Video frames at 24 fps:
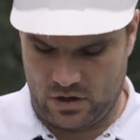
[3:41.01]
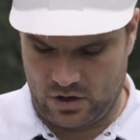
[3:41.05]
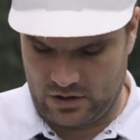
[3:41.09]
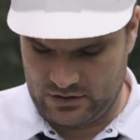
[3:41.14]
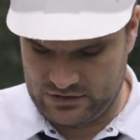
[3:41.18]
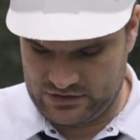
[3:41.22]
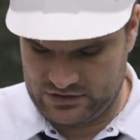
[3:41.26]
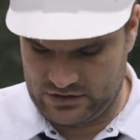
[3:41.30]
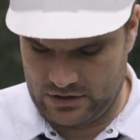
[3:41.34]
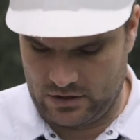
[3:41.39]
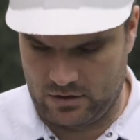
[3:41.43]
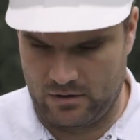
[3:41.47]

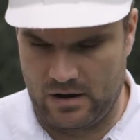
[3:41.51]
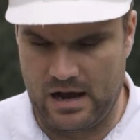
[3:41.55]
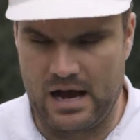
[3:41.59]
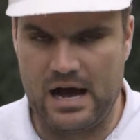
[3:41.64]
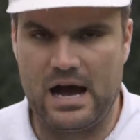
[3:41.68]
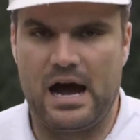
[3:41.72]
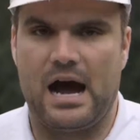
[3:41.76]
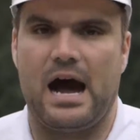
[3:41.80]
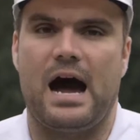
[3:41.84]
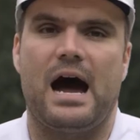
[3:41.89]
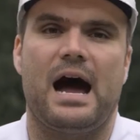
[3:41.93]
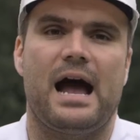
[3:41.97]
Also,
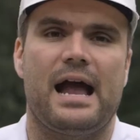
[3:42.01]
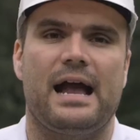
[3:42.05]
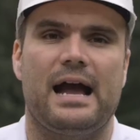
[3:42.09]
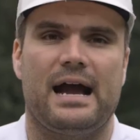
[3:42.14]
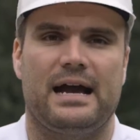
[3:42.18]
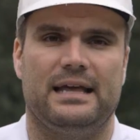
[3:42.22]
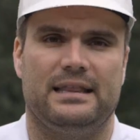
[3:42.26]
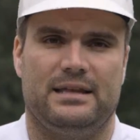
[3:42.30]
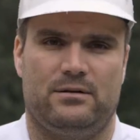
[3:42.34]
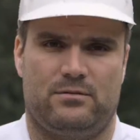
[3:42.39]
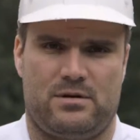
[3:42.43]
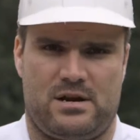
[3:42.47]
I
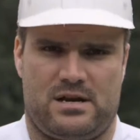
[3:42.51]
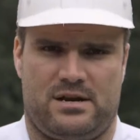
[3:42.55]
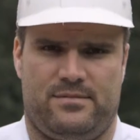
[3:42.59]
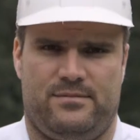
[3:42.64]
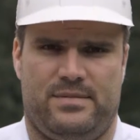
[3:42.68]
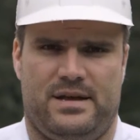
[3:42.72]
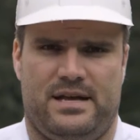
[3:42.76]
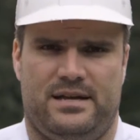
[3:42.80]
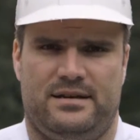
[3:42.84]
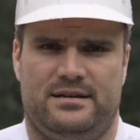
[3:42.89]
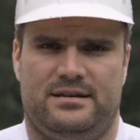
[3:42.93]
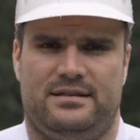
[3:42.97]
highly
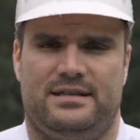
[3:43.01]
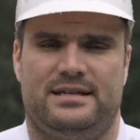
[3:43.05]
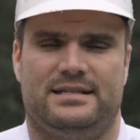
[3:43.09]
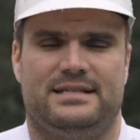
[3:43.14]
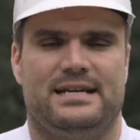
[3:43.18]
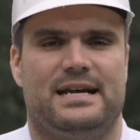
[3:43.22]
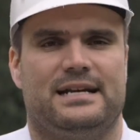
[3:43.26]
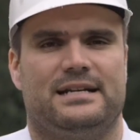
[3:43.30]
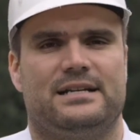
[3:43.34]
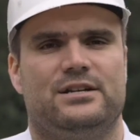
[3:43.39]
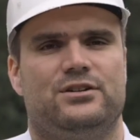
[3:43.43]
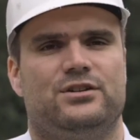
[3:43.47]
recommend that
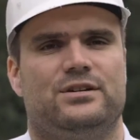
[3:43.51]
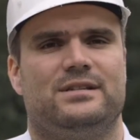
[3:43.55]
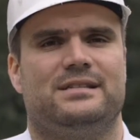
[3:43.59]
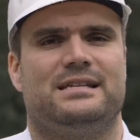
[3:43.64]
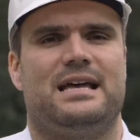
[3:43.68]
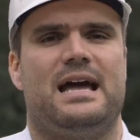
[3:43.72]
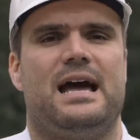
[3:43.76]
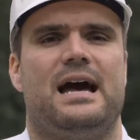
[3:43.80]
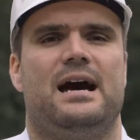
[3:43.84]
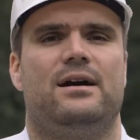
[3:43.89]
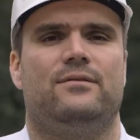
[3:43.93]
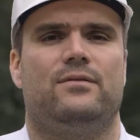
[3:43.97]
technicians
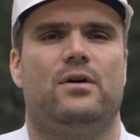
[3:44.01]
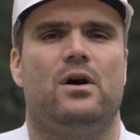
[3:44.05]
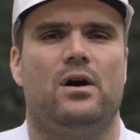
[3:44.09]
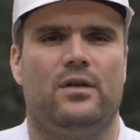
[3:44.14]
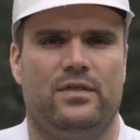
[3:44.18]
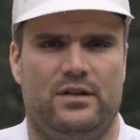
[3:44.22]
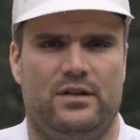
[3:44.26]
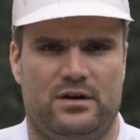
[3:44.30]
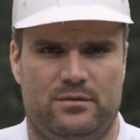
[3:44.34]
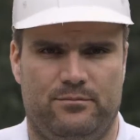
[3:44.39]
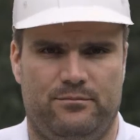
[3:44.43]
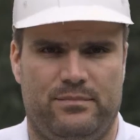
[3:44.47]
have
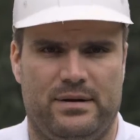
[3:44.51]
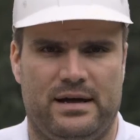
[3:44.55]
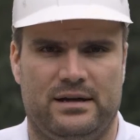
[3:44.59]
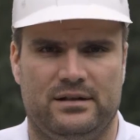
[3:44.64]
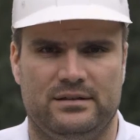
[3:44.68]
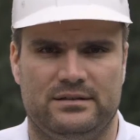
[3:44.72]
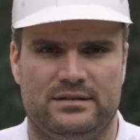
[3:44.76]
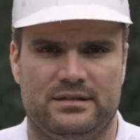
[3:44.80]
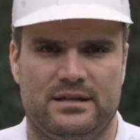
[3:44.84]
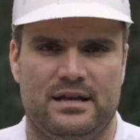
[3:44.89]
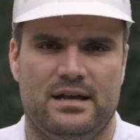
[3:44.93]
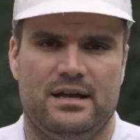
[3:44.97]
on their
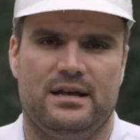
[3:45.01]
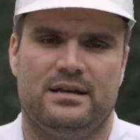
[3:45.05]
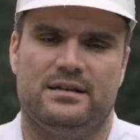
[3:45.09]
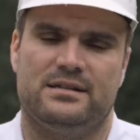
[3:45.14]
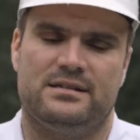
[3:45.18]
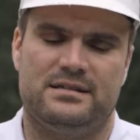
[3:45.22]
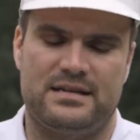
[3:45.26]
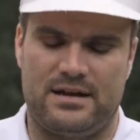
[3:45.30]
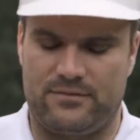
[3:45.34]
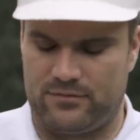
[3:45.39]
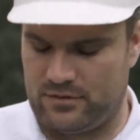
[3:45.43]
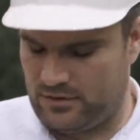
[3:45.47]
belt
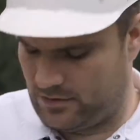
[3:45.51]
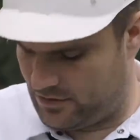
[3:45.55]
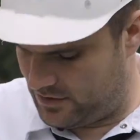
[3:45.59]
several